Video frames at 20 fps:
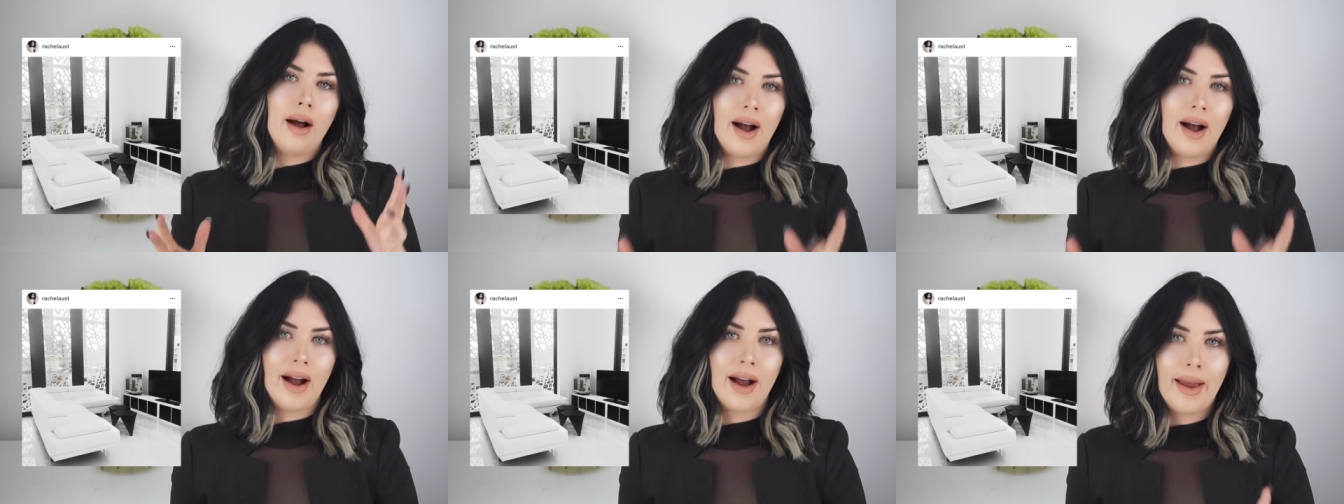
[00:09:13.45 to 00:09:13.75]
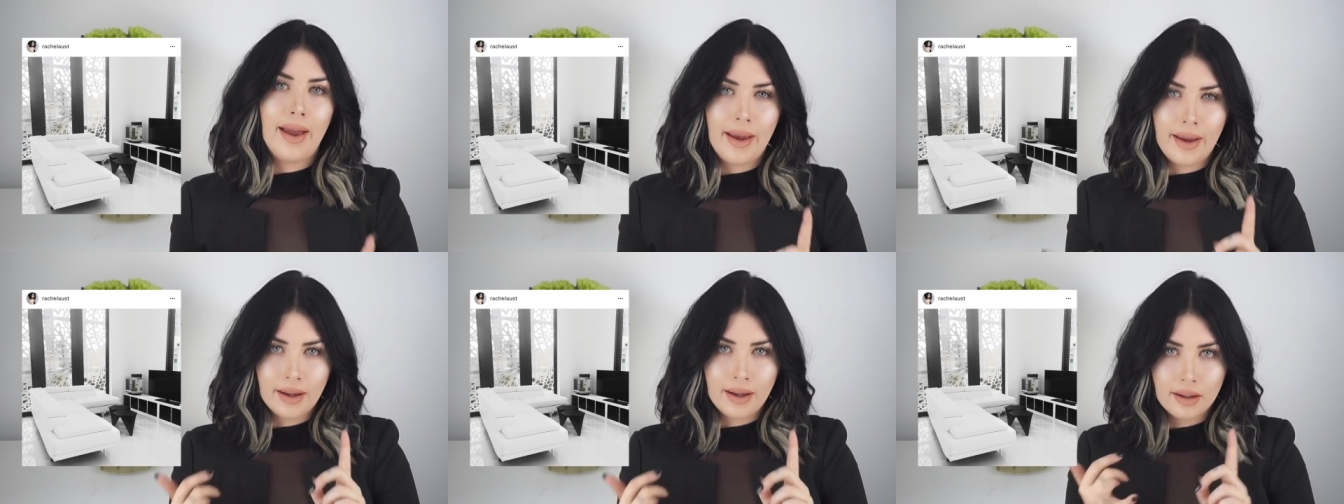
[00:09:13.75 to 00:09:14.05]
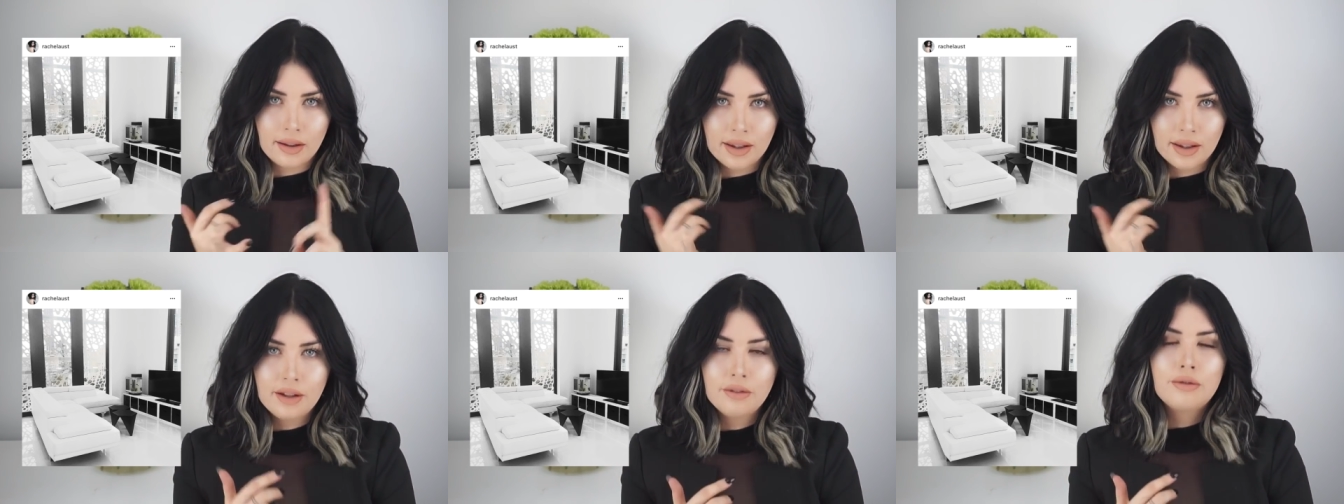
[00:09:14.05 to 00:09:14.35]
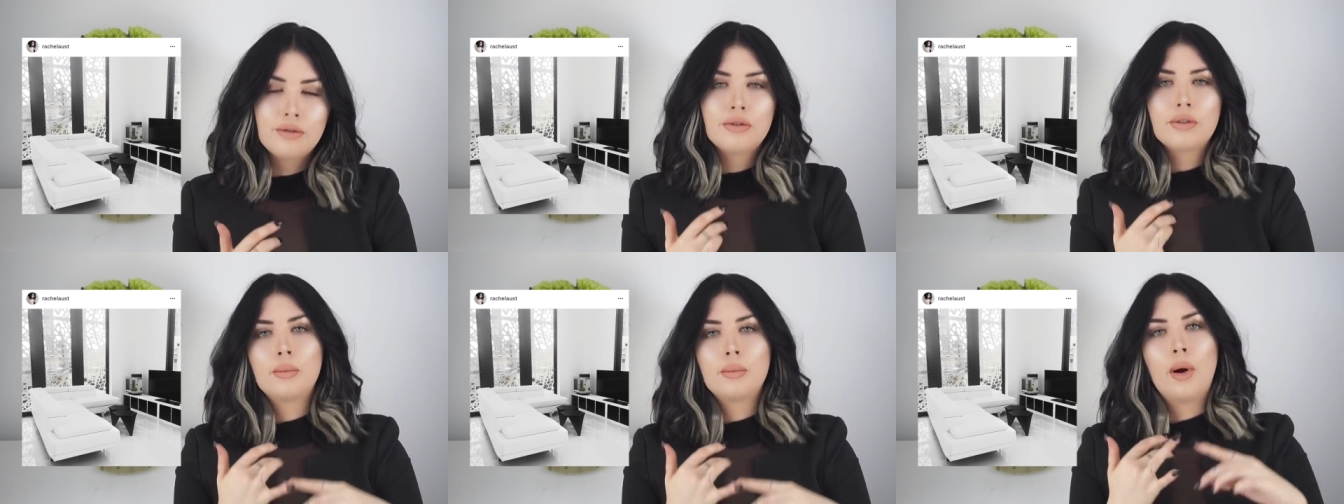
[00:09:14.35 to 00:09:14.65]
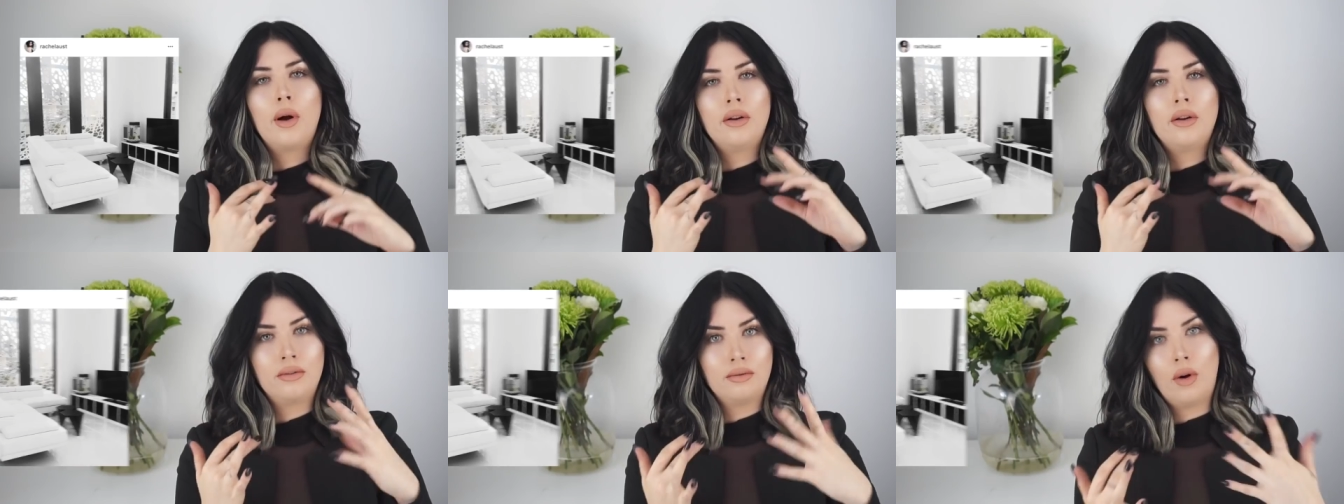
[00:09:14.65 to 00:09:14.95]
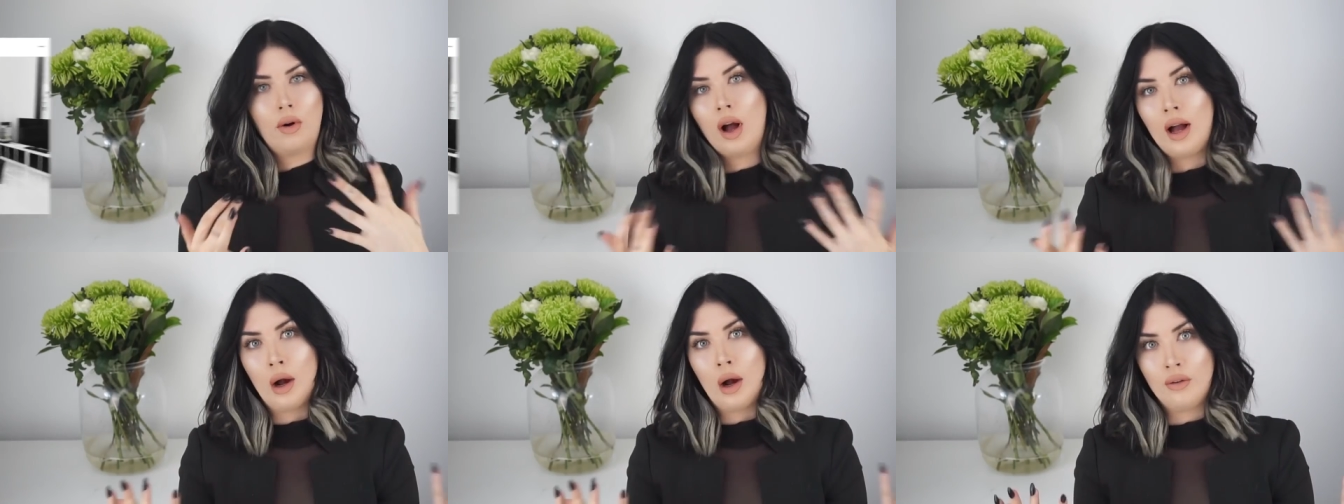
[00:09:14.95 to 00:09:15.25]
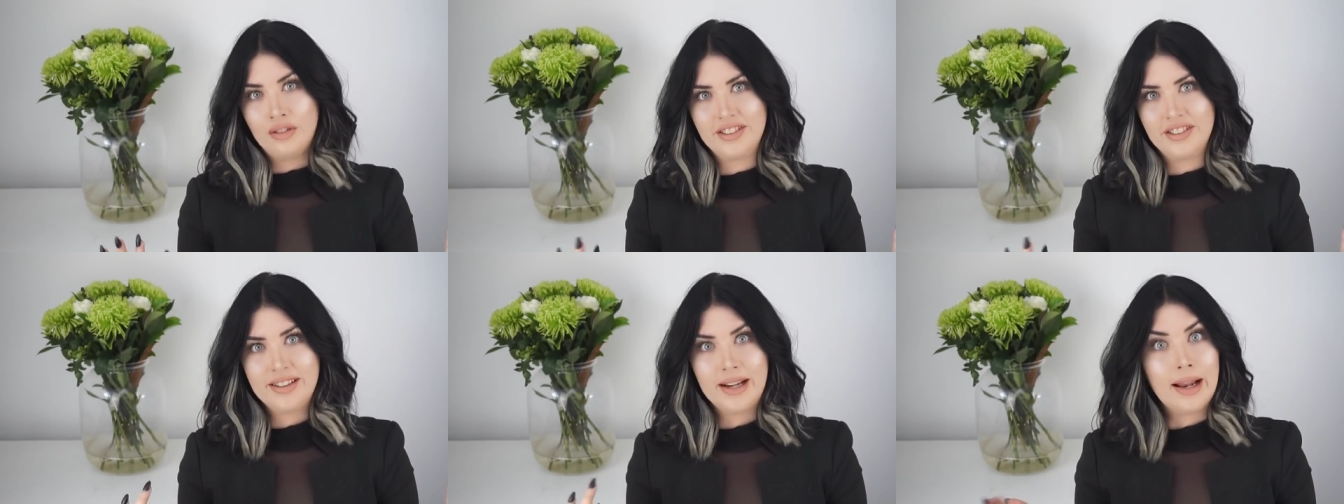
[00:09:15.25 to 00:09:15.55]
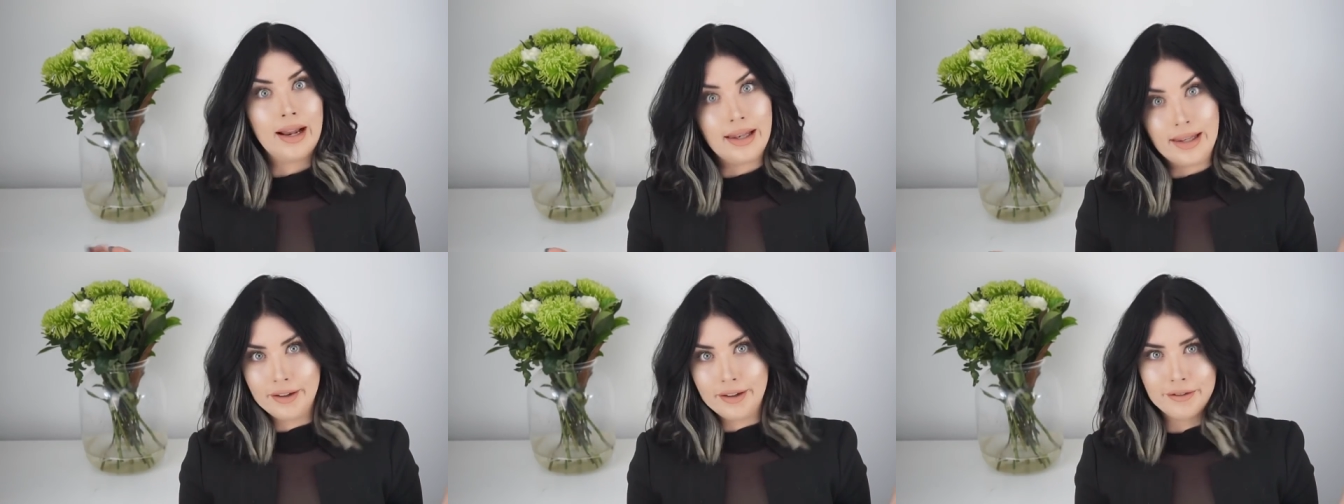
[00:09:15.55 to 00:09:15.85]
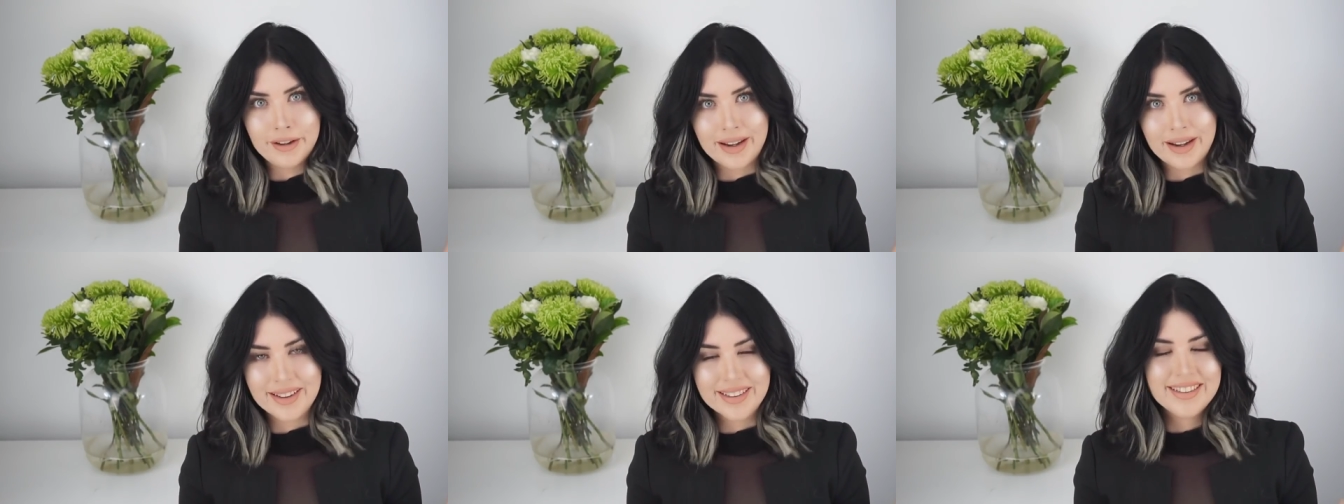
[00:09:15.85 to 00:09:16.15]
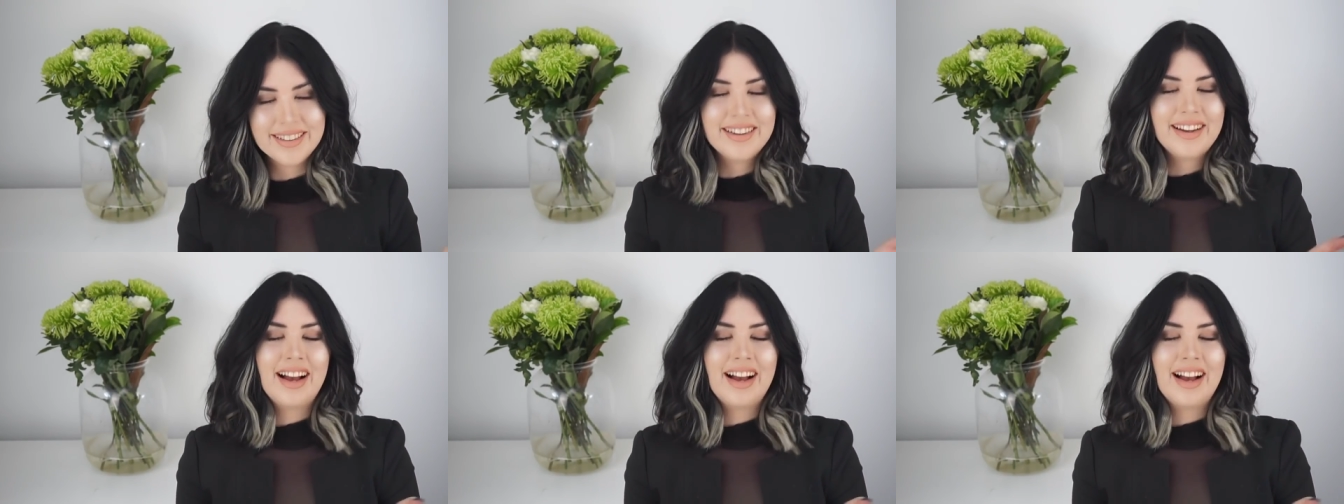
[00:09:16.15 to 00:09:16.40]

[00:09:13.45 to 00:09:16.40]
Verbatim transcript: I live from I, obviously I live here.